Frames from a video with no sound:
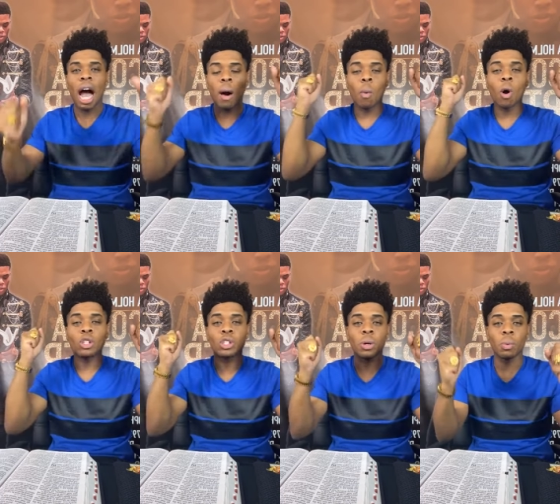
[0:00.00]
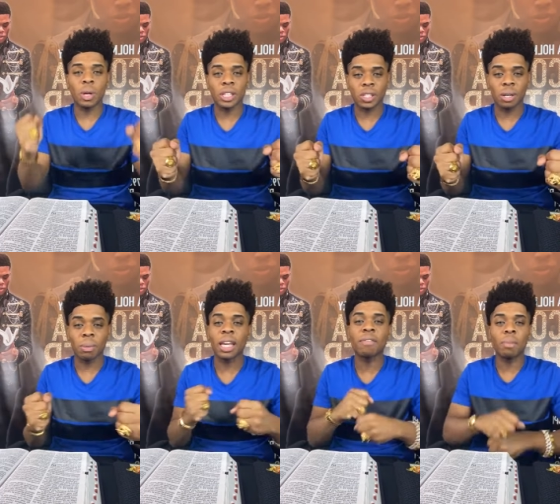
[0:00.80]
I want your
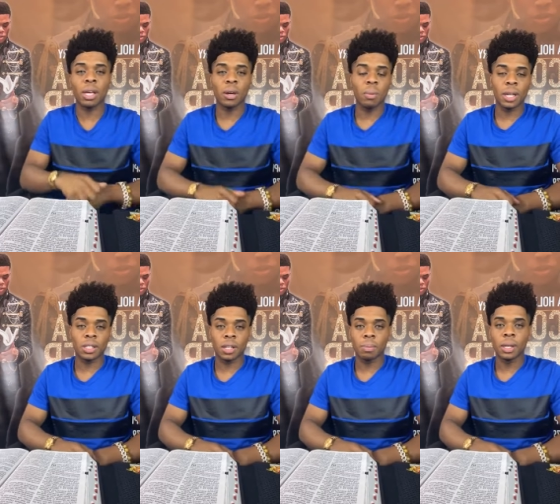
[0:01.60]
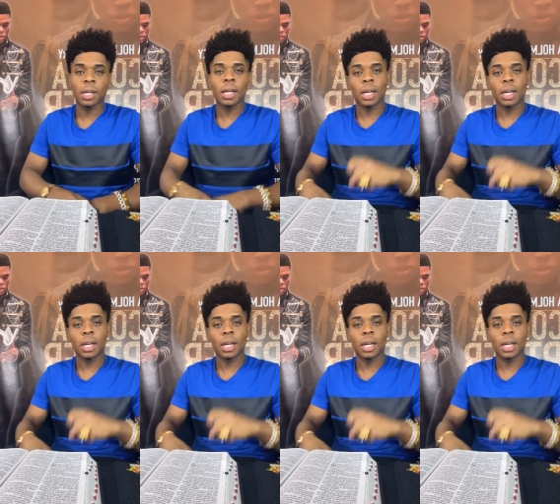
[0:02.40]
wisdom. Give me your wisdom.